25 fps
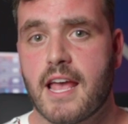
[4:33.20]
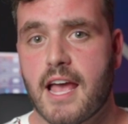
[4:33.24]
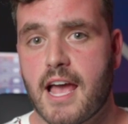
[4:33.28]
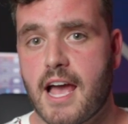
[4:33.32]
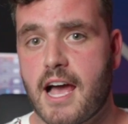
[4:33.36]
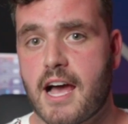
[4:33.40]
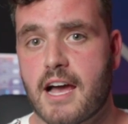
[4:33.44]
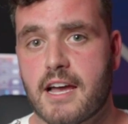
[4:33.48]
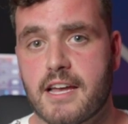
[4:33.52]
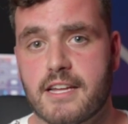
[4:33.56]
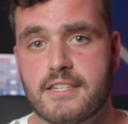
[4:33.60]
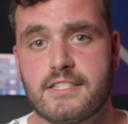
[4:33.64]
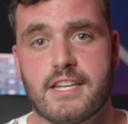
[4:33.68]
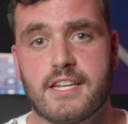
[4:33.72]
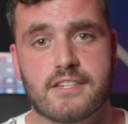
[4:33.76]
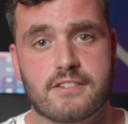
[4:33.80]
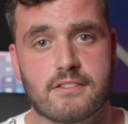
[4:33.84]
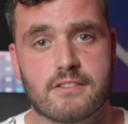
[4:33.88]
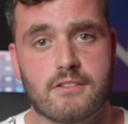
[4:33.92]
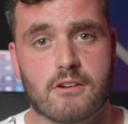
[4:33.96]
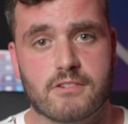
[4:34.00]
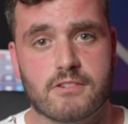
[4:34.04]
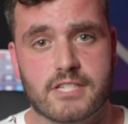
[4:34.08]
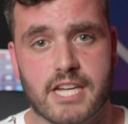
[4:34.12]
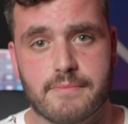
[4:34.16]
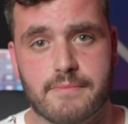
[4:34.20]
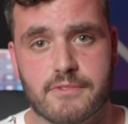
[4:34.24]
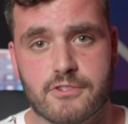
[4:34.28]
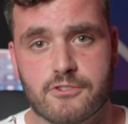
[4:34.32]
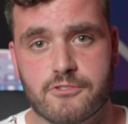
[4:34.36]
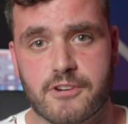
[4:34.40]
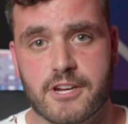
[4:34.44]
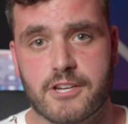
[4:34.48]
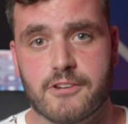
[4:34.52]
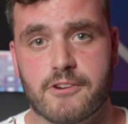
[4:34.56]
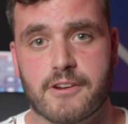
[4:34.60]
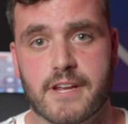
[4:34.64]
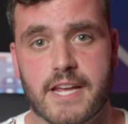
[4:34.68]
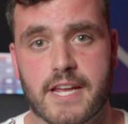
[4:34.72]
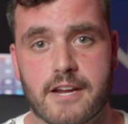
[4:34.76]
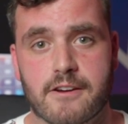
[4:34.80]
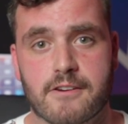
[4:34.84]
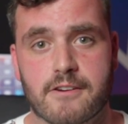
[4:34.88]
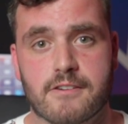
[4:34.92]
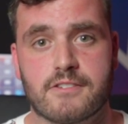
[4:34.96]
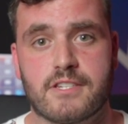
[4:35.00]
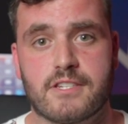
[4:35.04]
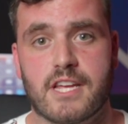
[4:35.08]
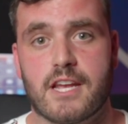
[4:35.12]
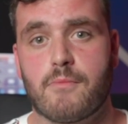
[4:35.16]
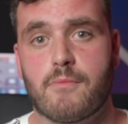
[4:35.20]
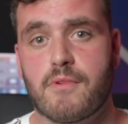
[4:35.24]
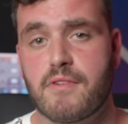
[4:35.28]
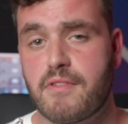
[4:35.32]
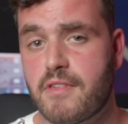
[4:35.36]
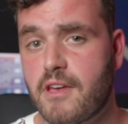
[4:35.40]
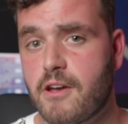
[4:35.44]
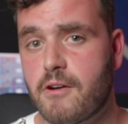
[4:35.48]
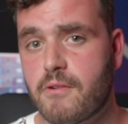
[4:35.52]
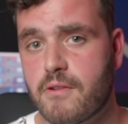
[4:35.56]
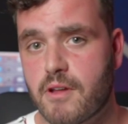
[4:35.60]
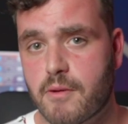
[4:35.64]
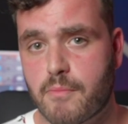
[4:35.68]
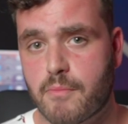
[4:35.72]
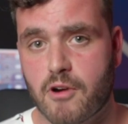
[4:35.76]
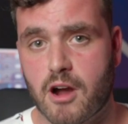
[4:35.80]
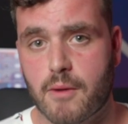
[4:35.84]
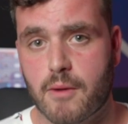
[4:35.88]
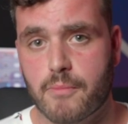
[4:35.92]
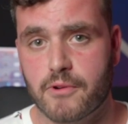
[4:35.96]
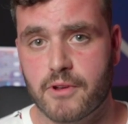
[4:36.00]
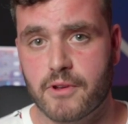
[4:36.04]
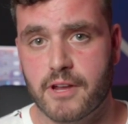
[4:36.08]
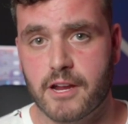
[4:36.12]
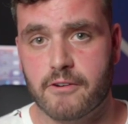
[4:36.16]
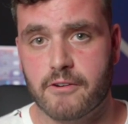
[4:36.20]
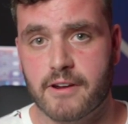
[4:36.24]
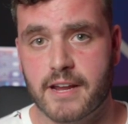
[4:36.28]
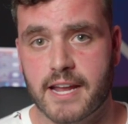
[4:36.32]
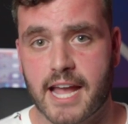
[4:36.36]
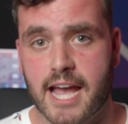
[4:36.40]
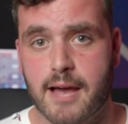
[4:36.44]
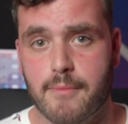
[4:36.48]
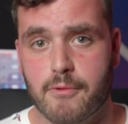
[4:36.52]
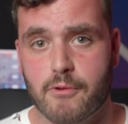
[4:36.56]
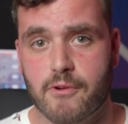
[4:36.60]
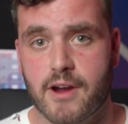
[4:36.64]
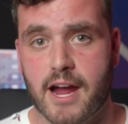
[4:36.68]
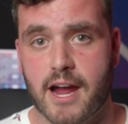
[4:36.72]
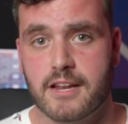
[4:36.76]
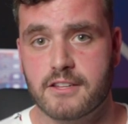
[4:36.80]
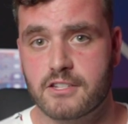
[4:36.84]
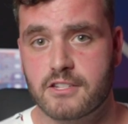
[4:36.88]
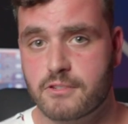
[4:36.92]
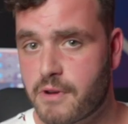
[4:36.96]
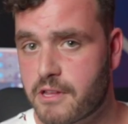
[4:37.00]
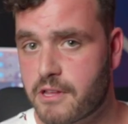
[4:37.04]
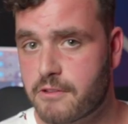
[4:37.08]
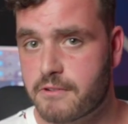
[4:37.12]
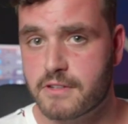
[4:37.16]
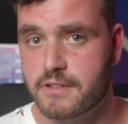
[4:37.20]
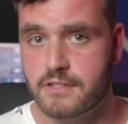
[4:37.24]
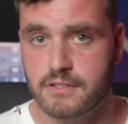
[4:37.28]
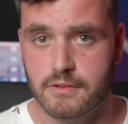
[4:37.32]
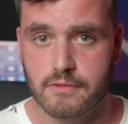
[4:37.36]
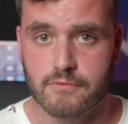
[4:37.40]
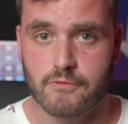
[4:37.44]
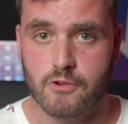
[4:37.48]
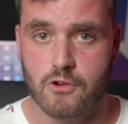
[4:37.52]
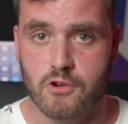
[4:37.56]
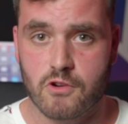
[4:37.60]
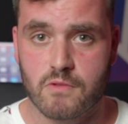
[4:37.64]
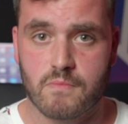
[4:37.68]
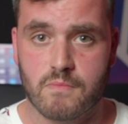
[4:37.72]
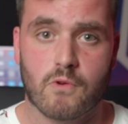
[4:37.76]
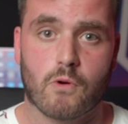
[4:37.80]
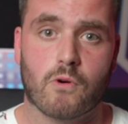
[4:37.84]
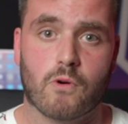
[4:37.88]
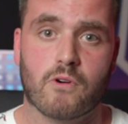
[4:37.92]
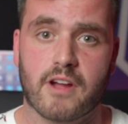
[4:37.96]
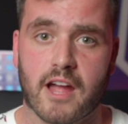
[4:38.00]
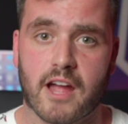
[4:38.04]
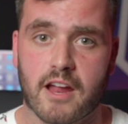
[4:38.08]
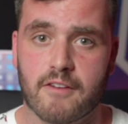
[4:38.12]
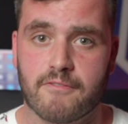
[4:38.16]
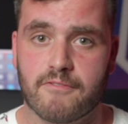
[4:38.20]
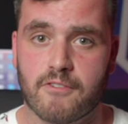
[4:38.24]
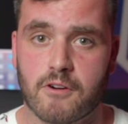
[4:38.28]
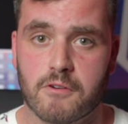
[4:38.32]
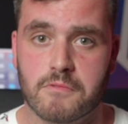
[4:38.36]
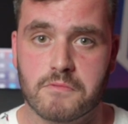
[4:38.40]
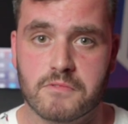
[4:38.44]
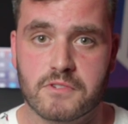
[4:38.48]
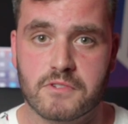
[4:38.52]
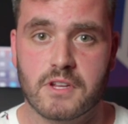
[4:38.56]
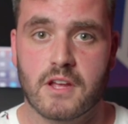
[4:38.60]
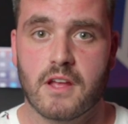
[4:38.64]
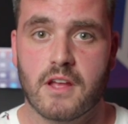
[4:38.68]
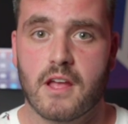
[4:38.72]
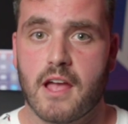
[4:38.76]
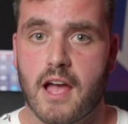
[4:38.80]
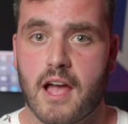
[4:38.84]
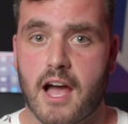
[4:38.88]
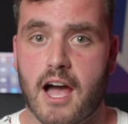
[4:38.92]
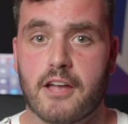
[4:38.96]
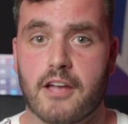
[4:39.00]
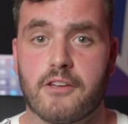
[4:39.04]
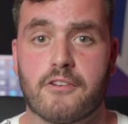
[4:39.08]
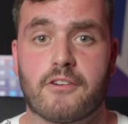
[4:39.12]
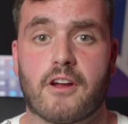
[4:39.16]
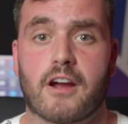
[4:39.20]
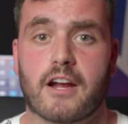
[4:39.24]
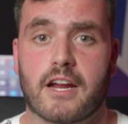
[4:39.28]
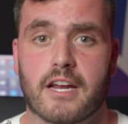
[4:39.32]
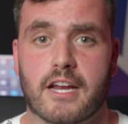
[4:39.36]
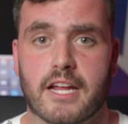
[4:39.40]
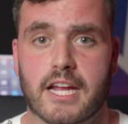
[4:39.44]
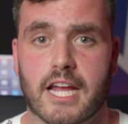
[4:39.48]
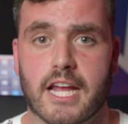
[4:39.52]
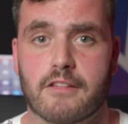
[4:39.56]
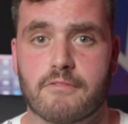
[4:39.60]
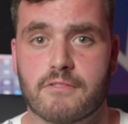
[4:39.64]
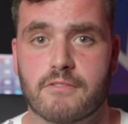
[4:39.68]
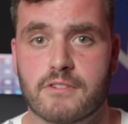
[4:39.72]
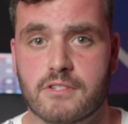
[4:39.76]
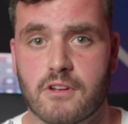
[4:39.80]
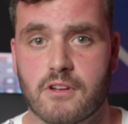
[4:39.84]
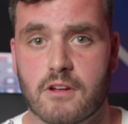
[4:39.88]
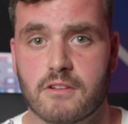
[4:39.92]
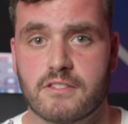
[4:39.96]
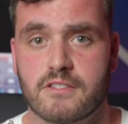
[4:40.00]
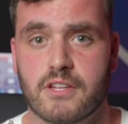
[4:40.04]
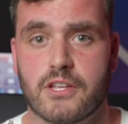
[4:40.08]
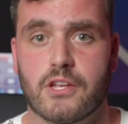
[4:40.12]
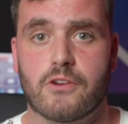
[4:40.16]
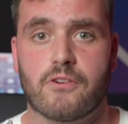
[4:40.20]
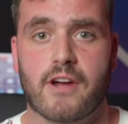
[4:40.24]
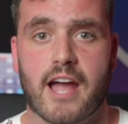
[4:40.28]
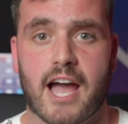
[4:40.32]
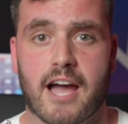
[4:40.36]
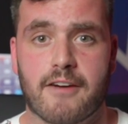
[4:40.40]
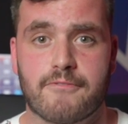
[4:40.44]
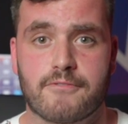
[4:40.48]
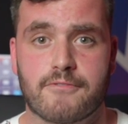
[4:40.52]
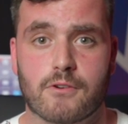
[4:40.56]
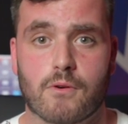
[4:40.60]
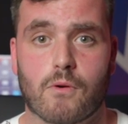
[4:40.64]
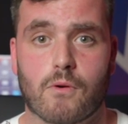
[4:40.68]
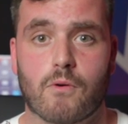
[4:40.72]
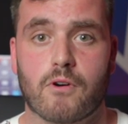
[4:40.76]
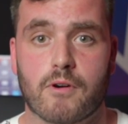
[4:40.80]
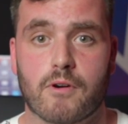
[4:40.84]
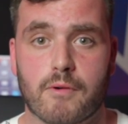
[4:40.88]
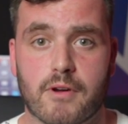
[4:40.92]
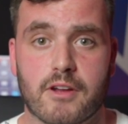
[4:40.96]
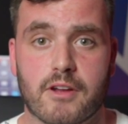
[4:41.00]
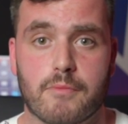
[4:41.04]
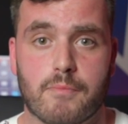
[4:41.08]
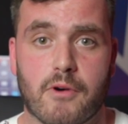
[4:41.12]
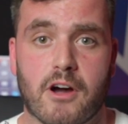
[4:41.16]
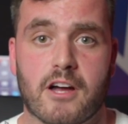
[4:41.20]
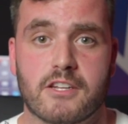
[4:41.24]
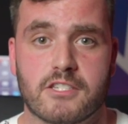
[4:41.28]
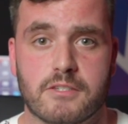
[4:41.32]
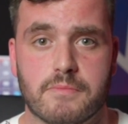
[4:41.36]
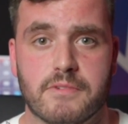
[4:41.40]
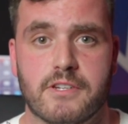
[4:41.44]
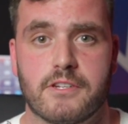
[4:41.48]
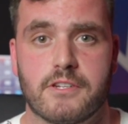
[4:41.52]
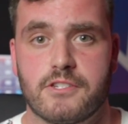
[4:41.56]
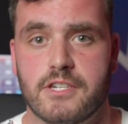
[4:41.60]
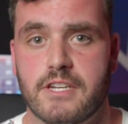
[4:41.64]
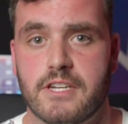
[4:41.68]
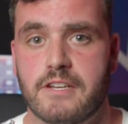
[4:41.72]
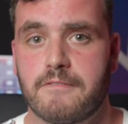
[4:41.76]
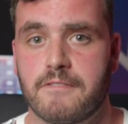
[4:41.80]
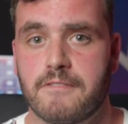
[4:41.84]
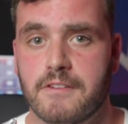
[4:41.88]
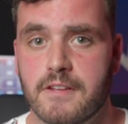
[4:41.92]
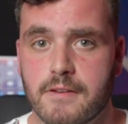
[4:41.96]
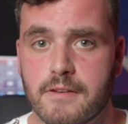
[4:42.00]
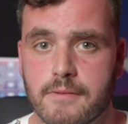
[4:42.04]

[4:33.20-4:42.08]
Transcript: It takes a long time to train your ears, and without a proper hearing apparatus, whether it's a room or headphones, you're not going to get results that you're after or could possibly achieve.